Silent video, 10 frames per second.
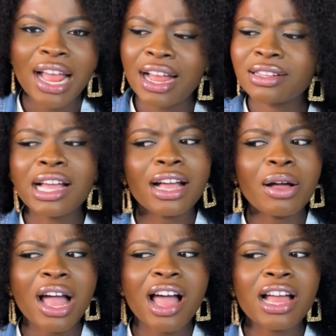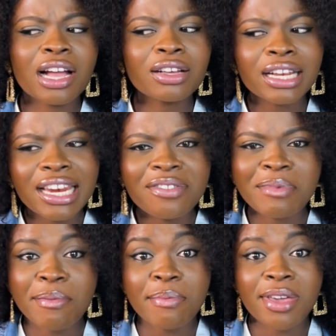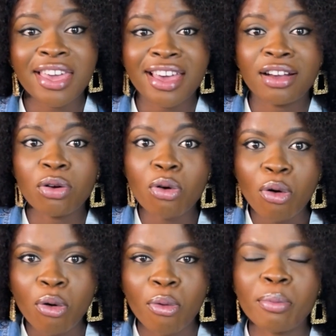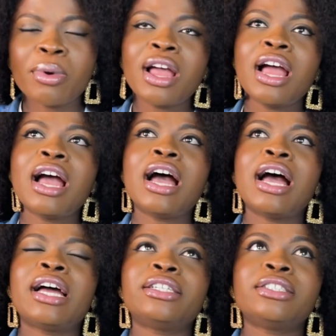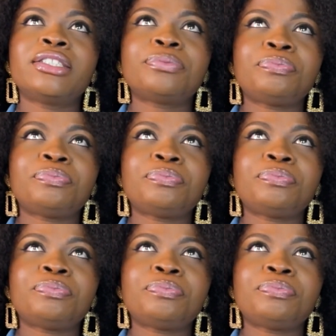I'm like, I can't leave my baby here and go home. And